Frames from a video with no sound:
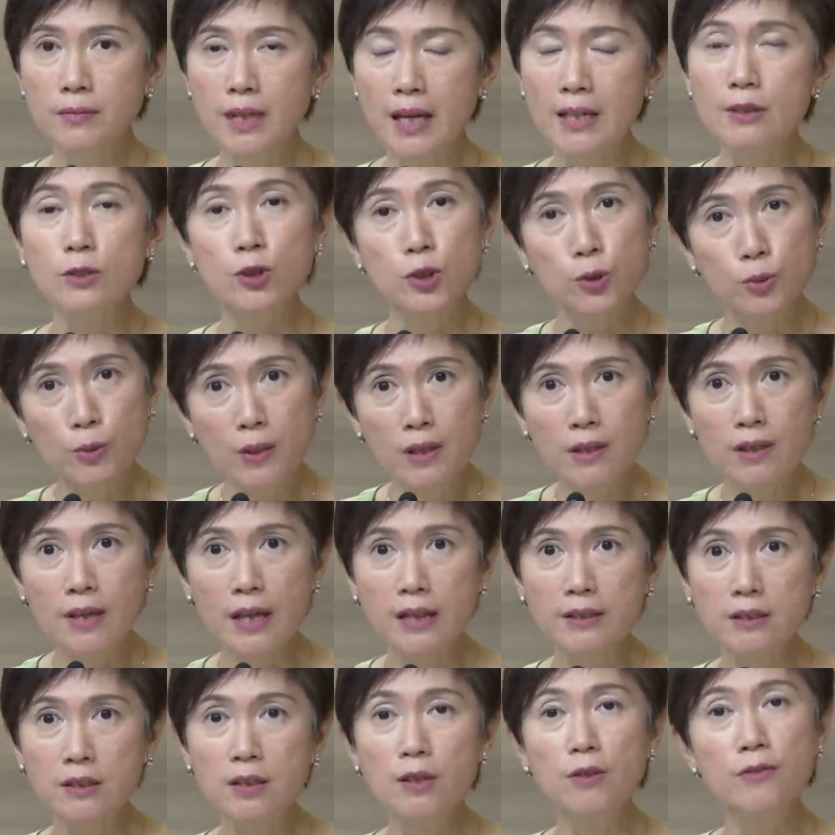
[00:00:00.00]
ensure
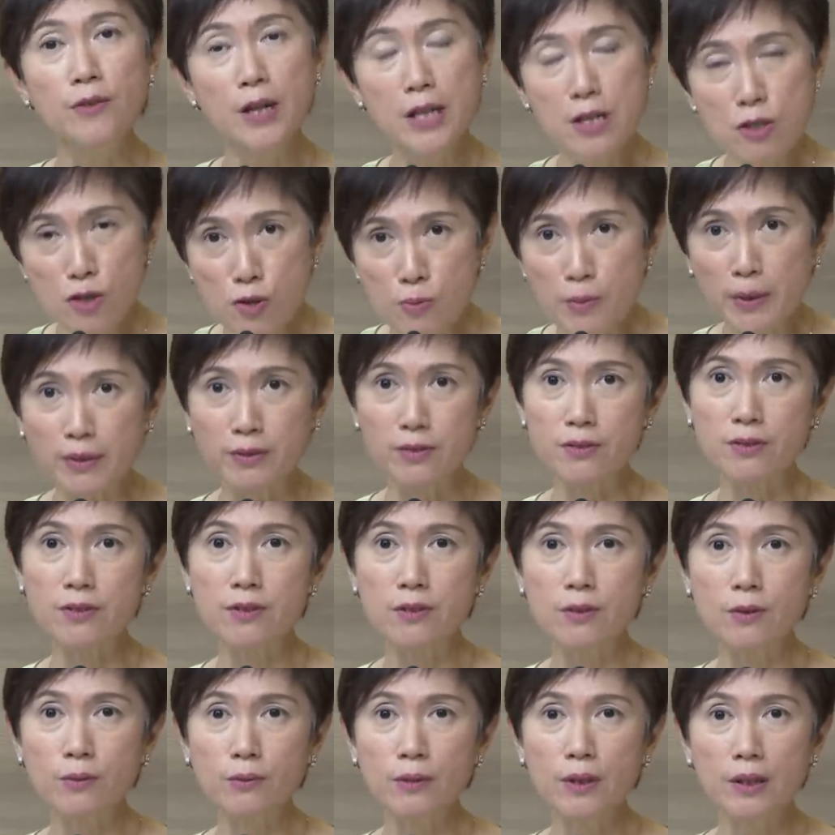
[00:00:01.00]
that the
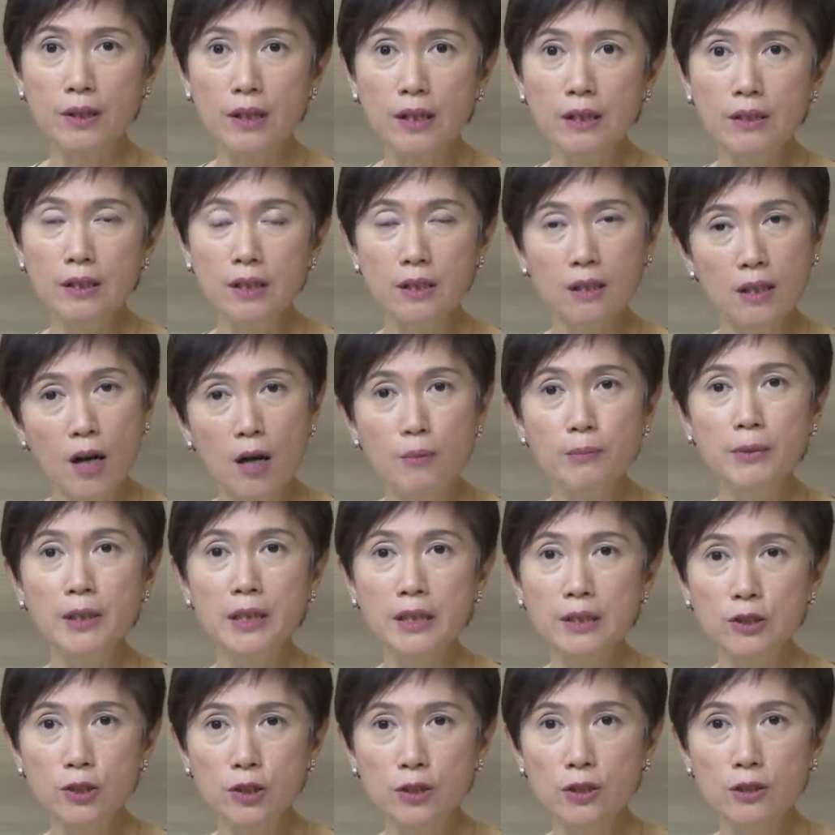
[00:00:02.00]
arrangements within the
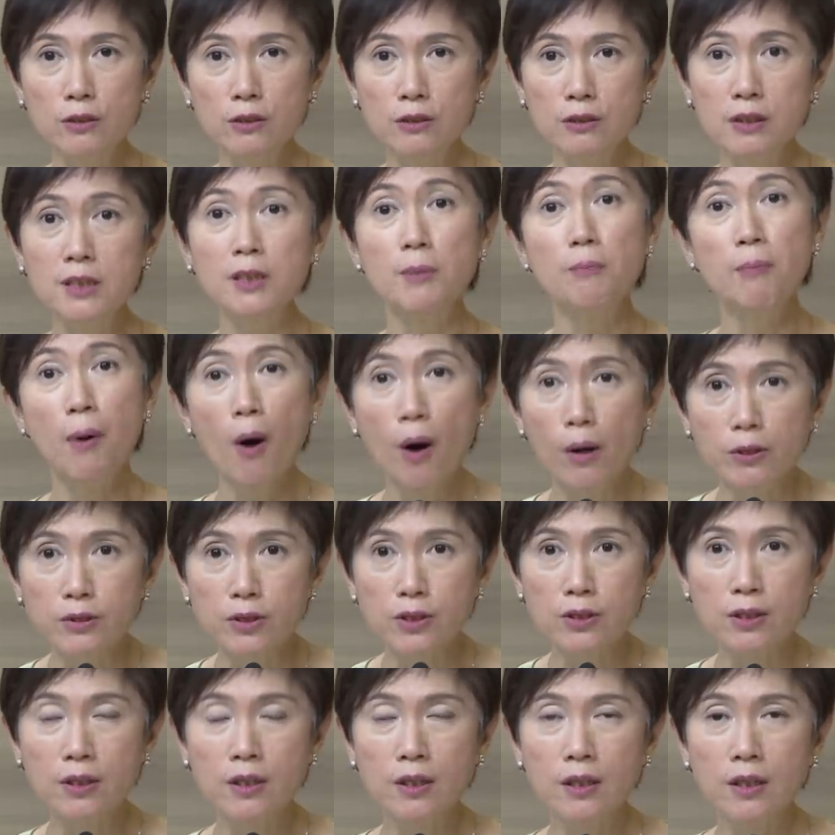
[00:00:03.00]
accommodation
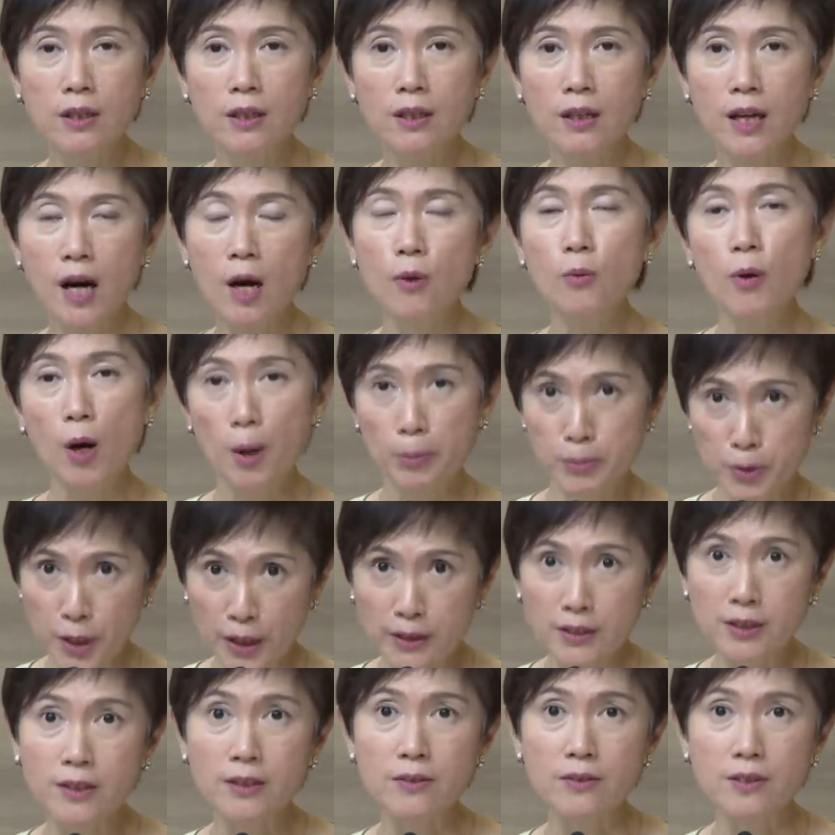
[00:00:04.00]
support our
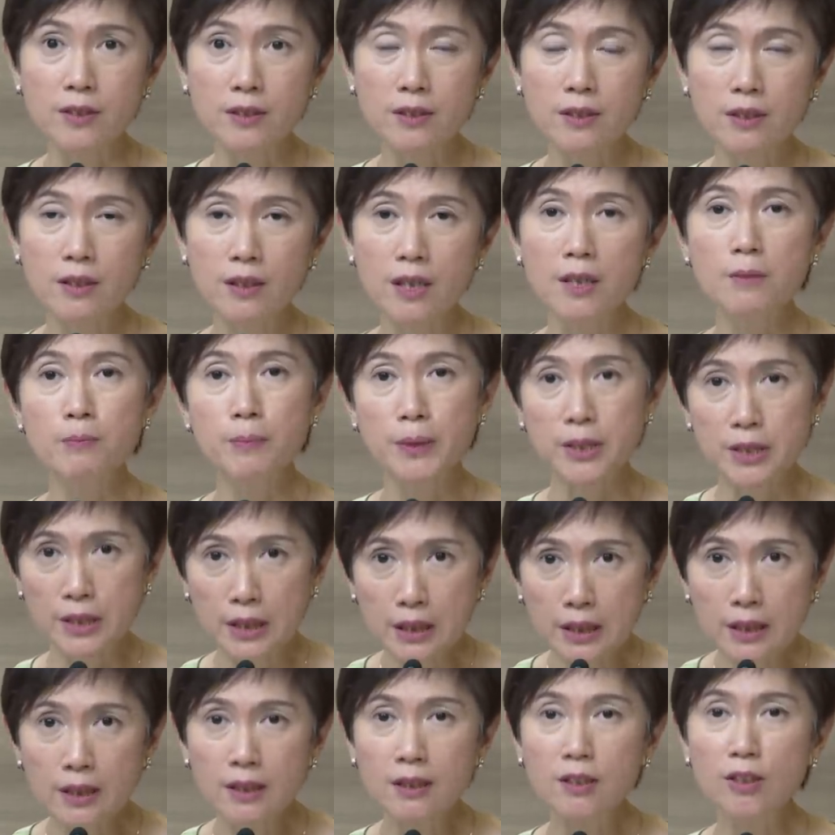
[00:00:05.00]
objectives, in
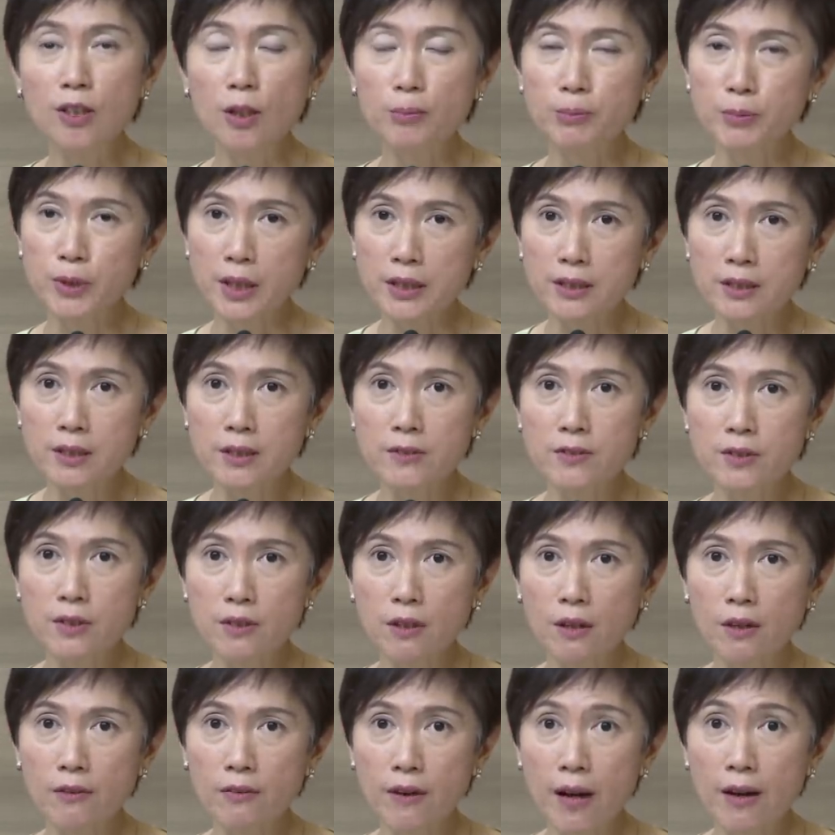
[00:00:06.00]
particular the objectives
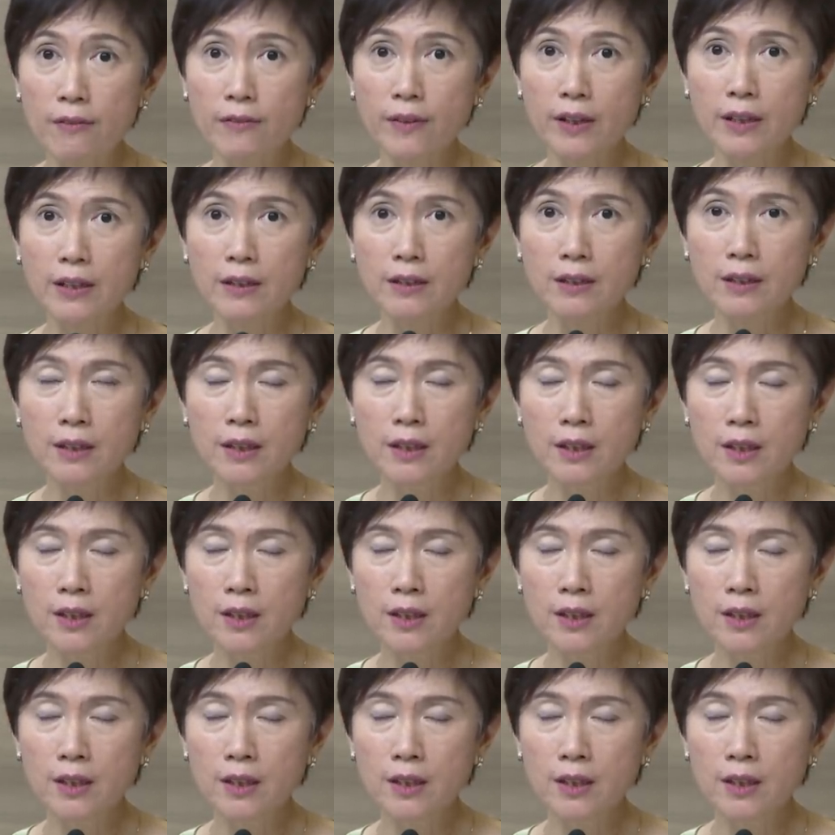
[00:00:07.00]
of having